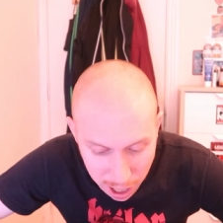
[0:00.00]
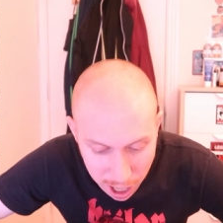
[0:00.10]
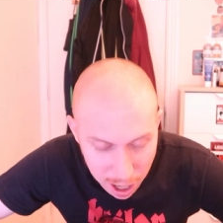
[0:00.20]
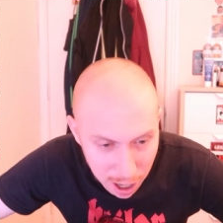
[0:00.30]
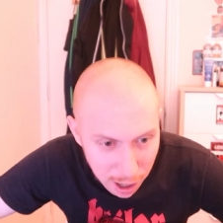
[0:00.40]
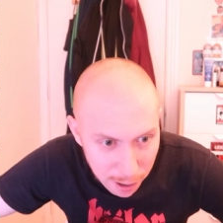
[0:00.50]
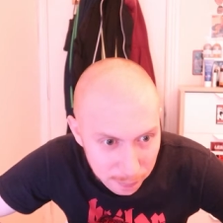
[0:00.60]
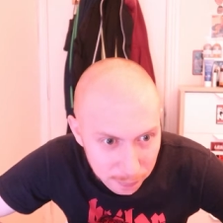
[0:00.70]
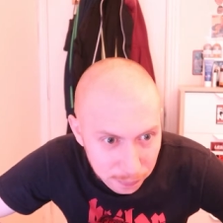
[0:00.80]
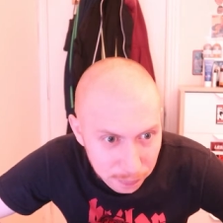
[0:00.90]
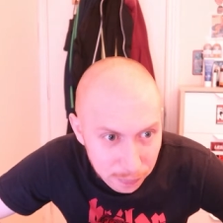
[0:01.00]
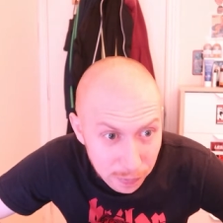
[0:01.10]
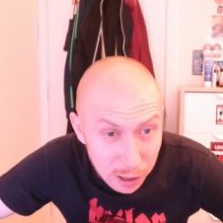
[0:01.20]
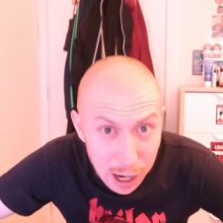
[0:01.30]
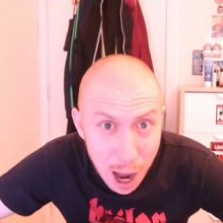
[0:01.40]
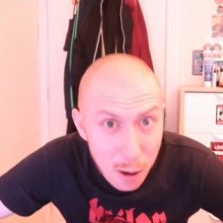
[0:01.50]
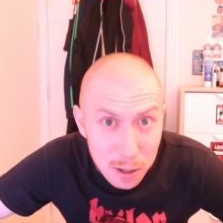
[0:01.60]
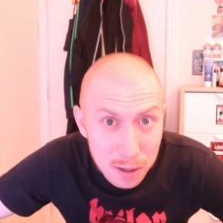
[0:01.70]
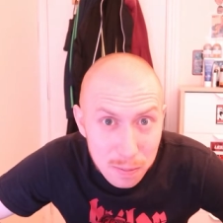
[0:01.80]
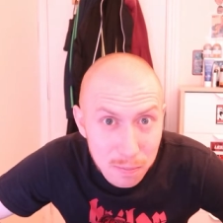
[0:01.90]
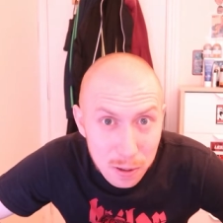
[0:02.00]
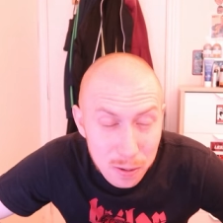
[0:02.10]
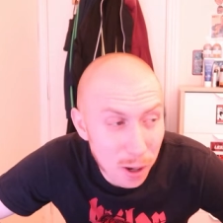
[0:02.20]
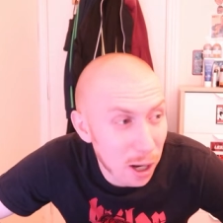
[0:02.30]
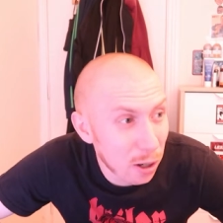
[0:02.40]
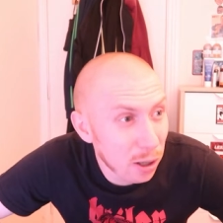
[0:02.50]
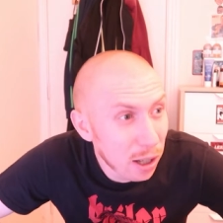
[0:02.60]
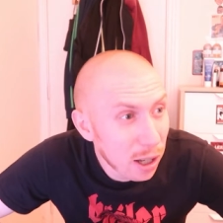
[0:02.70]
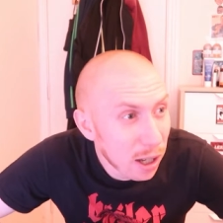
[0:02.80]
It was really good.